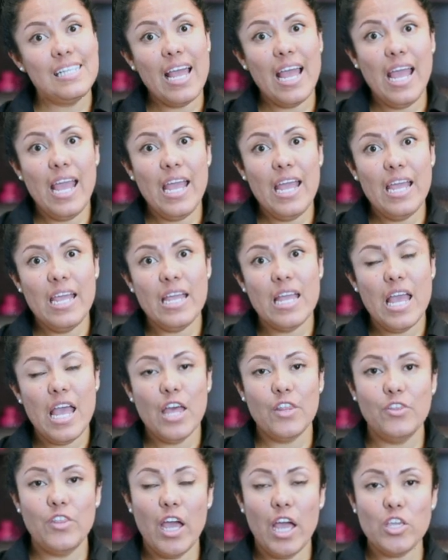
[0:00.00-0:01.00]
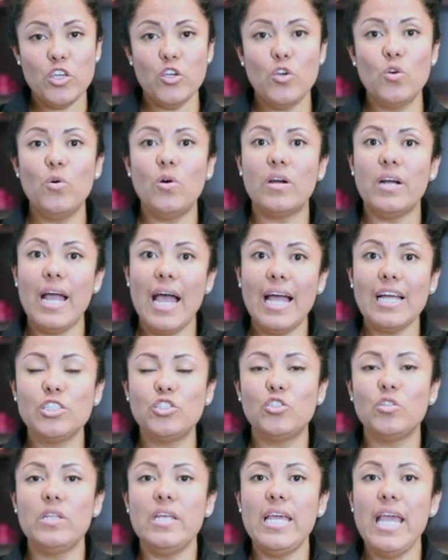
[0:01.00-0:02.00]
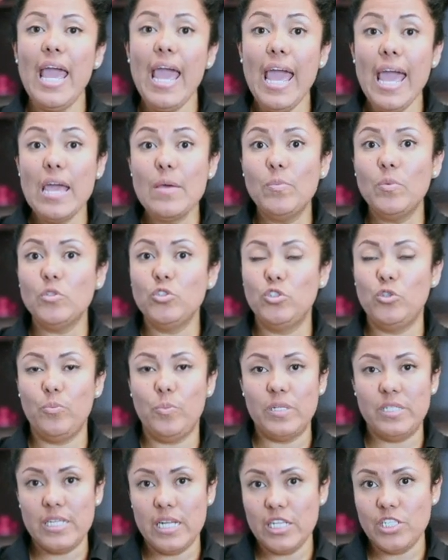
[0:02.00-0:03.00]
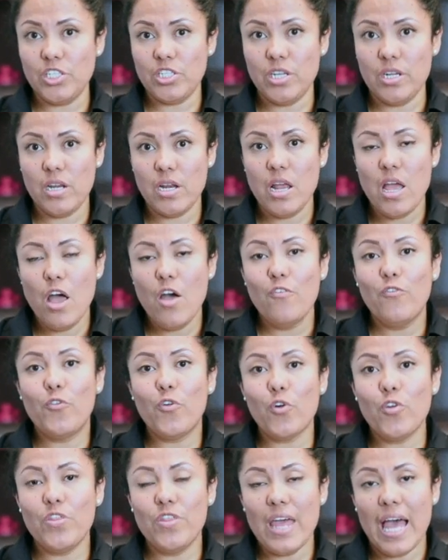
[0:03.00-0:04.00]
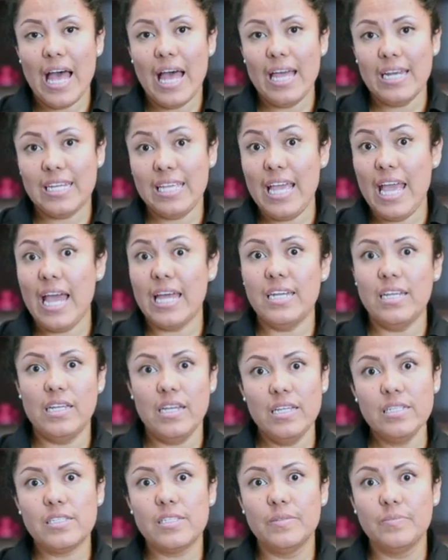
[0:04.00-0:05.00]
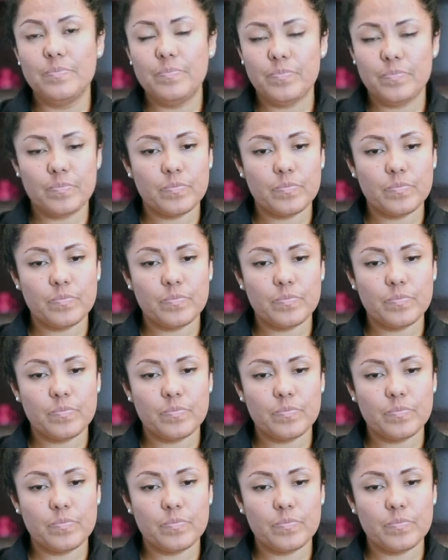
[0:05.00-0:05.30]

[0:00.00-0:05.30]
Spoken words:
say that you are actually able to petition for that candidate,